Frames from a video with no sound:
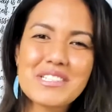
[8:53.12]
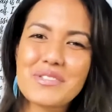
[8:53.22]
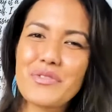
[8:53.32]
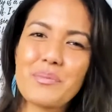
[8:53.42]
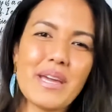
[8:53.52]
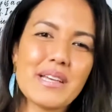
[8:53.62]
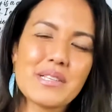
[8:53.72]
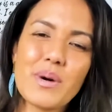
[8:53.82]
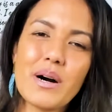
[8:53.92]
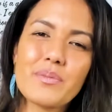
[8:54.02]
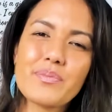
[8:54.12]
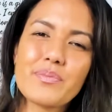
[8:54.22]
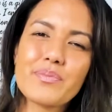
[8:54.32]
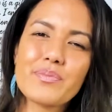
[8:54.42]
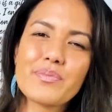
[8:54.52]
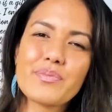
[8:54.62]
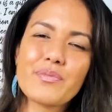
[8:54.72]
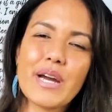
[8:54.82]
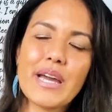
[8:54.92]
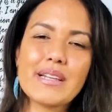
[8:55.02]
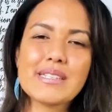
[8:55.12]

for me as well, right?